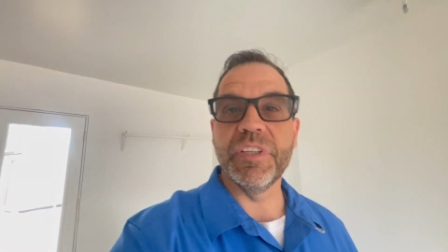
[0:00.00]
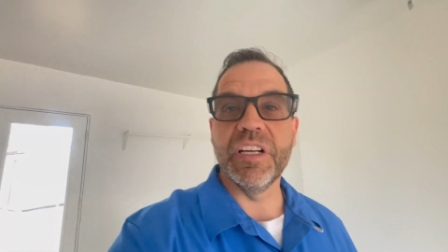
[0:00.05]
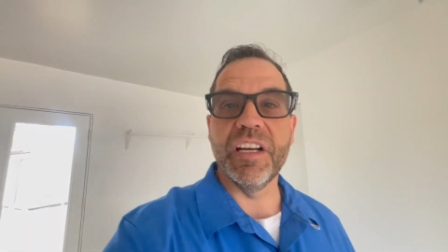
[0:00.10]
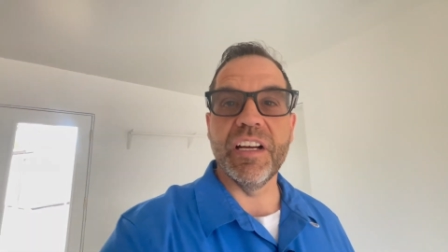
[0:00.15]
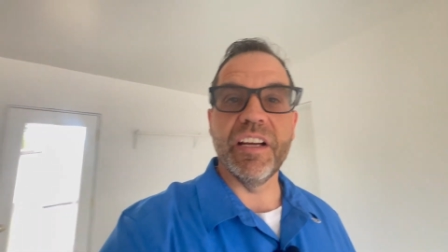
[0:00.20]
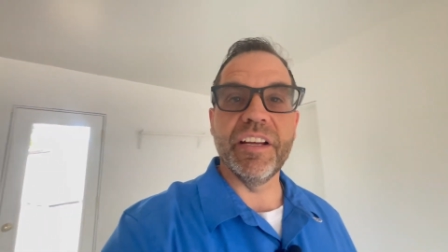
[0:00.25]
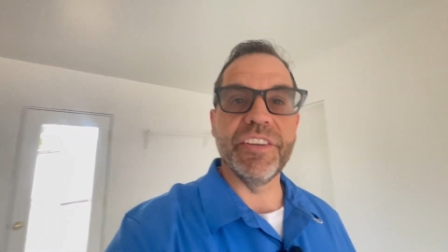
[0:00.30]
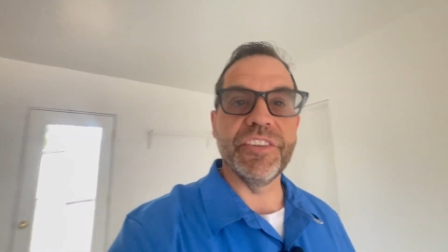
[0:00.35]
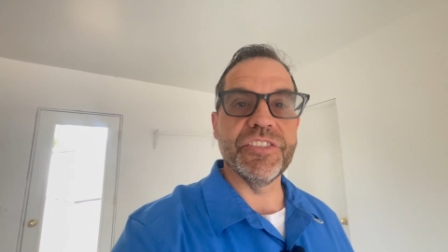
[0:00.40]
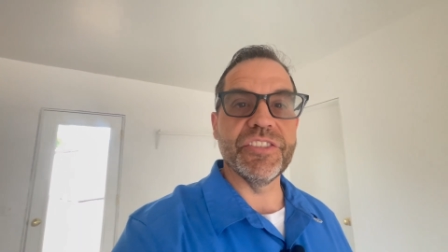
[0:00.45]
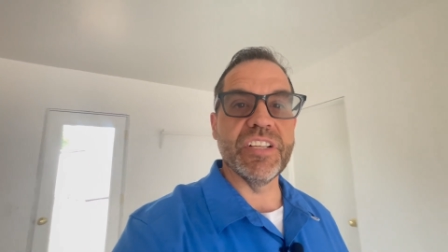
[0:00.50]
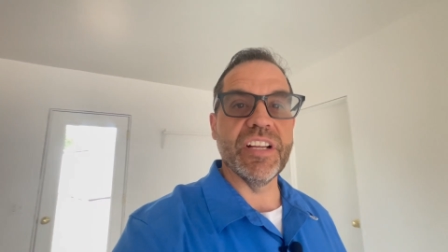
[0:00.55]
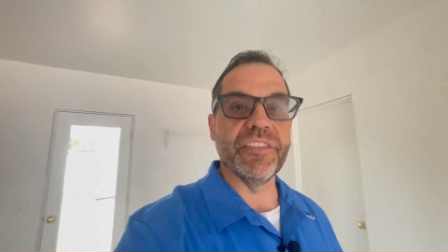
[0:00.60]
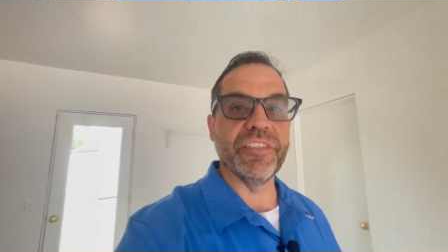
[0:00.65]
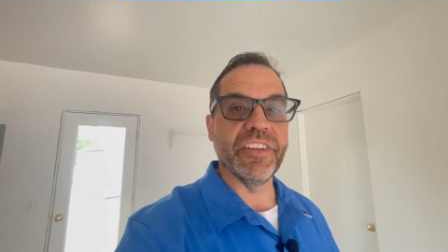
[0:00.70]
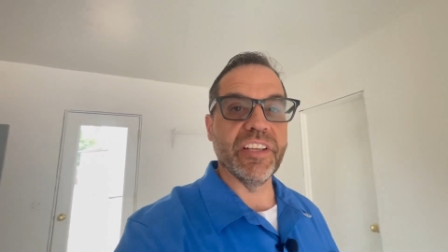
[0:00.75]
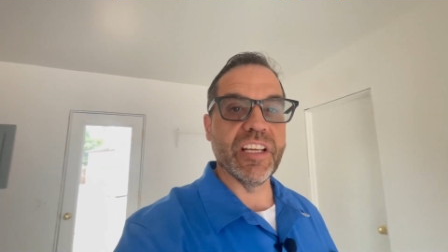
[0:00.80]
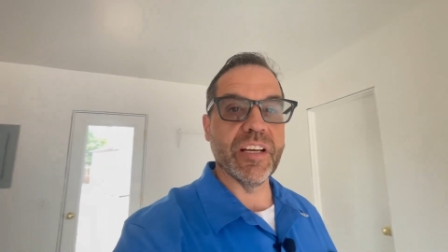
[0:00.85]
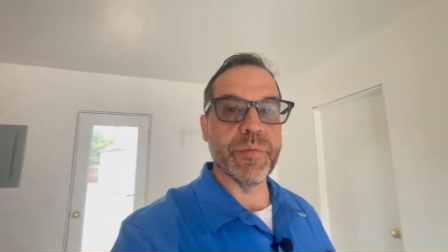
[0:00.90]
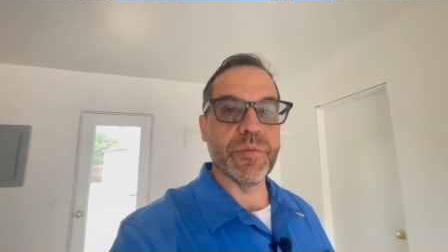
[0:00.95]
Uh, you should
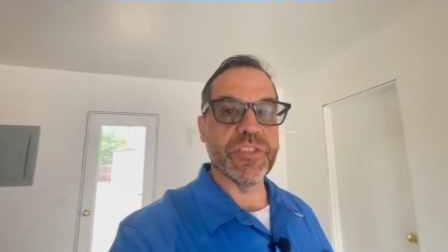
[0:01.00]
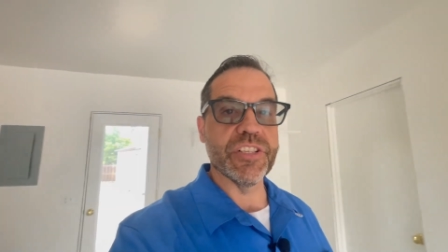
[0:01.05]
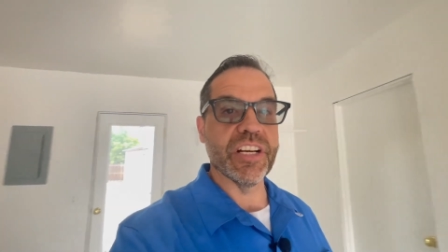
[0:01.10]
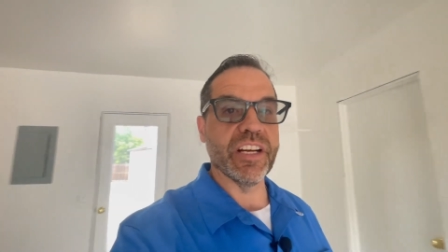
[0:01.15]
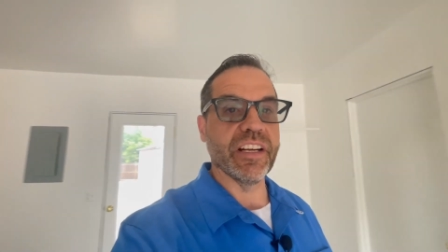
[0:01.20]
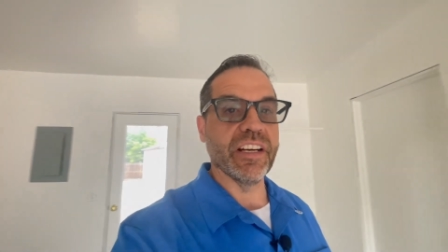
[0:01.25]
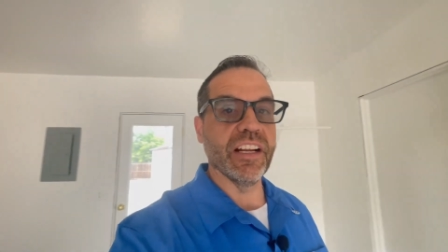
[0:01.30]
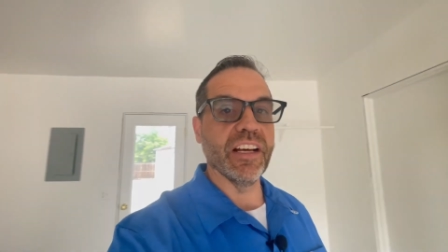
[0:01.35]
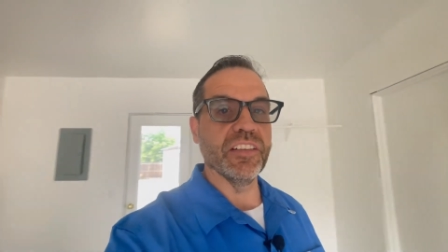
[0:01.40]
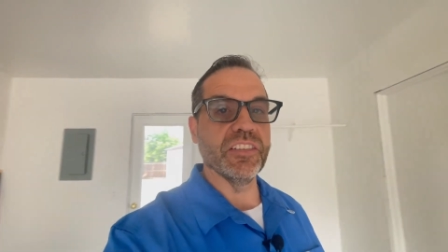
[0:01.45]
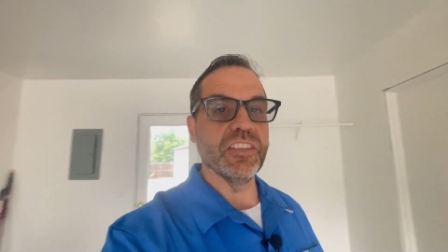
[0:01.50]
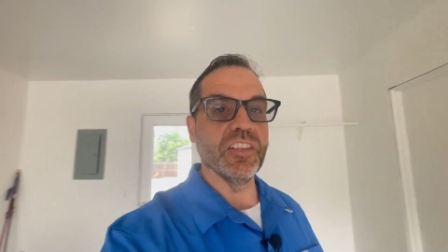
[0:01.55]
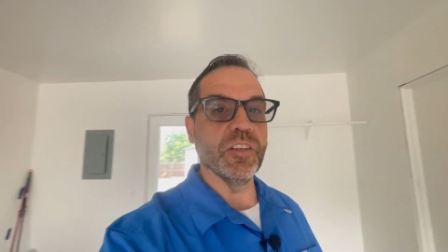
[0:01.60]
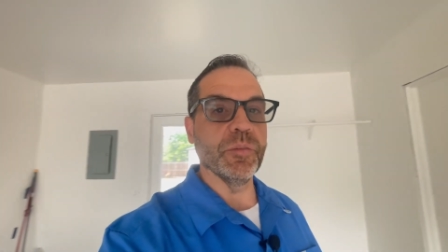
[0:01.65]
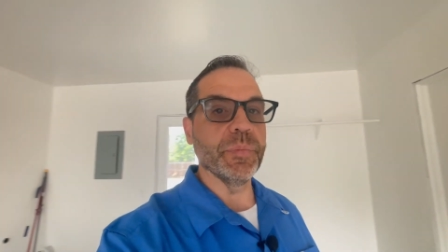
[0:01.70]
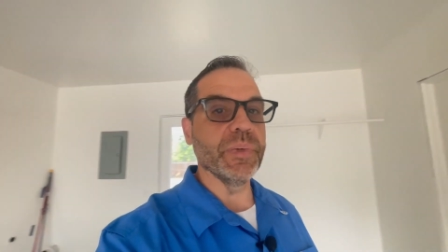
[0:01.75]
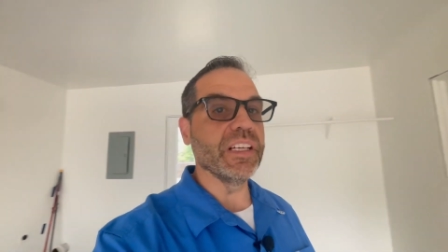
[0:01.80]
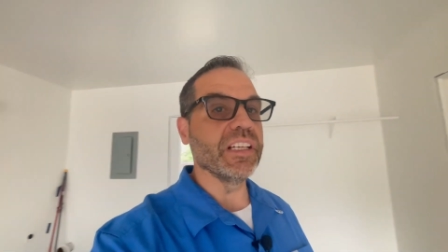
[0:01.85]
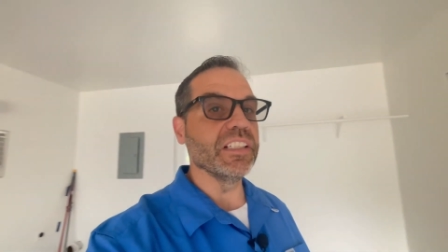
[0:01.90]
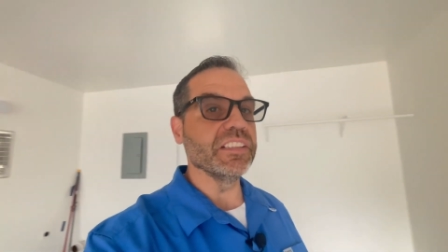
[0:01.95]
definitely come and check it out though
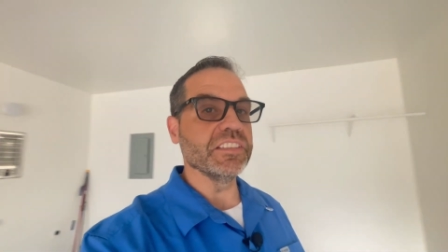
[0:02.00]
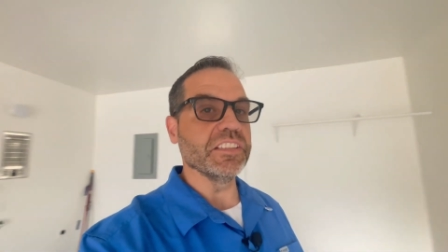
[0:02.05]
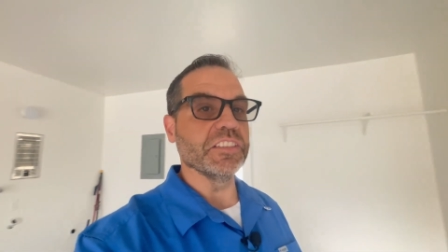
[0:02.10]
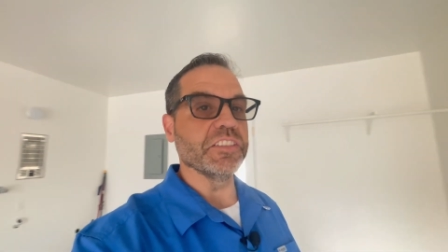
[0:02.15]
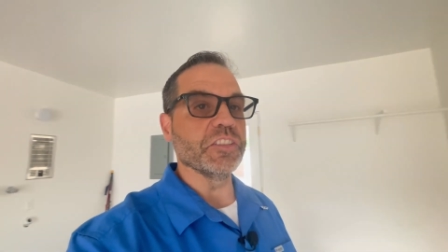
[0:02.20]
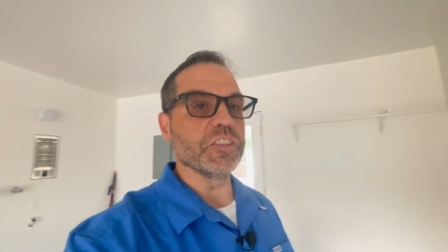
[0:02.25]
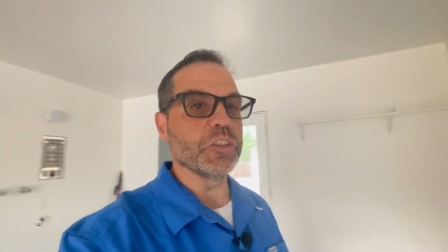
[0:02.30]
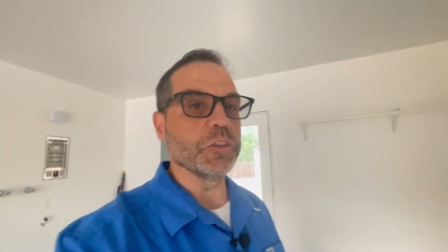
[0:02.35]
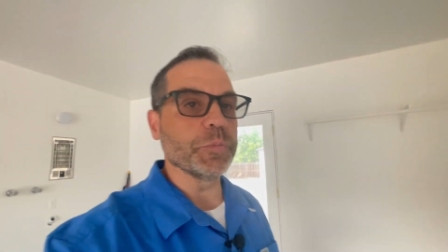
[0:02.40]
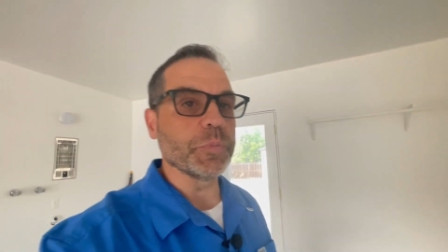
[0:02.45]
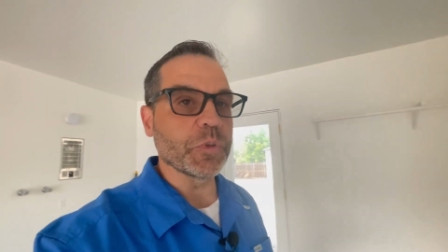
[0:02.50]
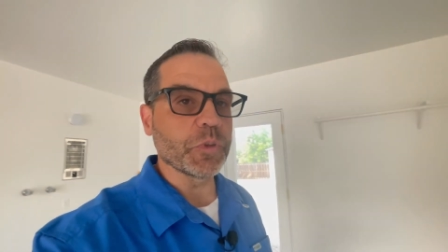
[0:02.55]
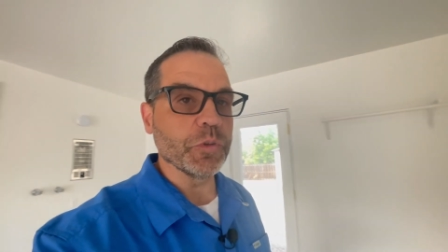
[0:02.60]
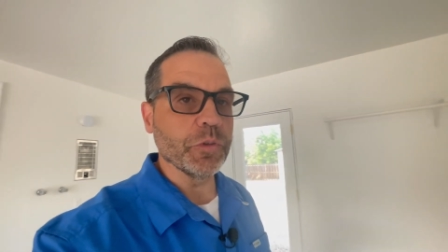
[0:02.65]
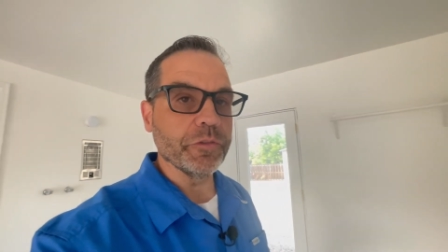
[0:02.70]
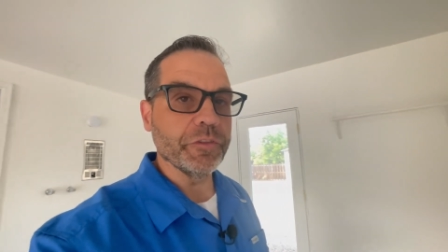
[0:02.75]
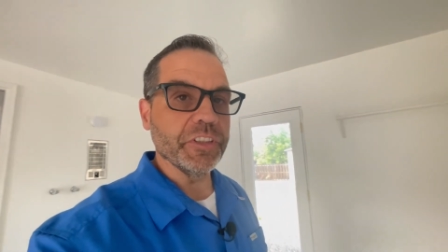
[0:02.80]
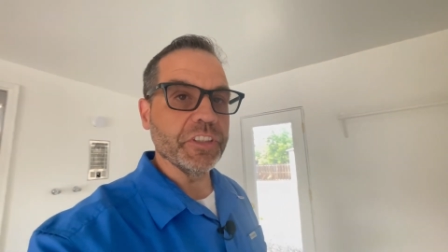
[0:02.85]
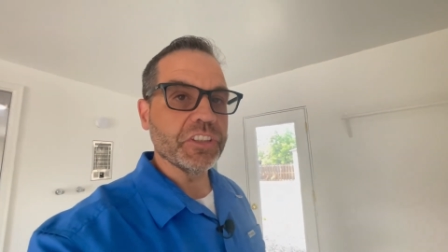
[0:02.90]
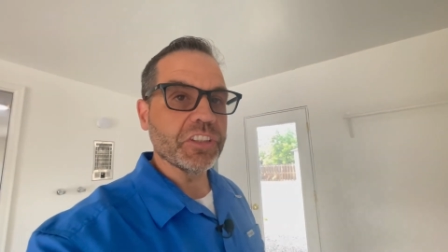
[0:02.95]
because it's a super cool
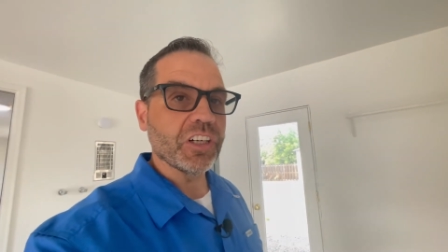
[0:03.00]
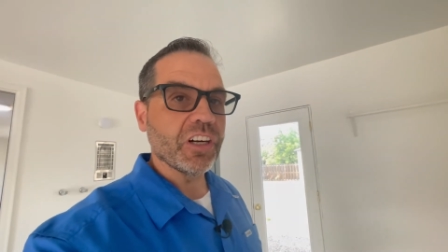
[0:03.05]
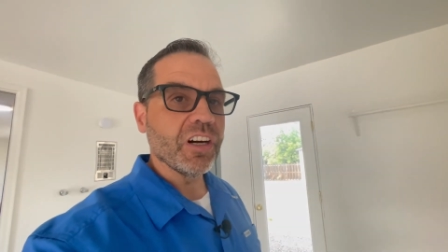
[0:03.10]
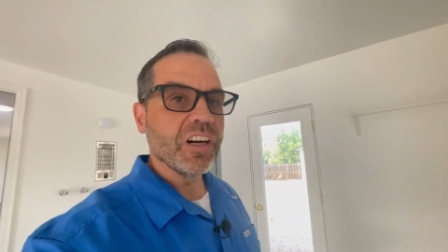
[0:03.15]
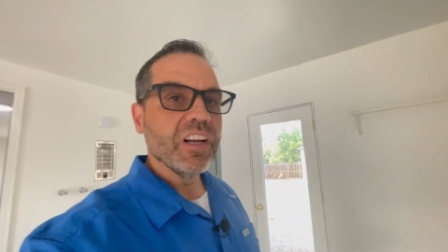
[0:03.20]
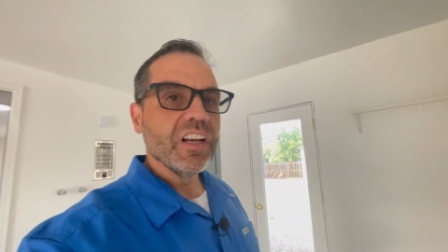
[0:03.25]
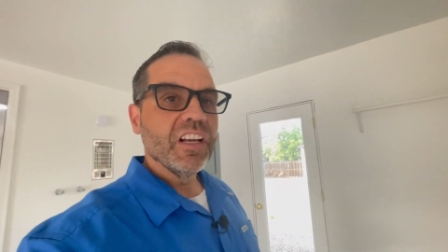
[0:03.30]
feature.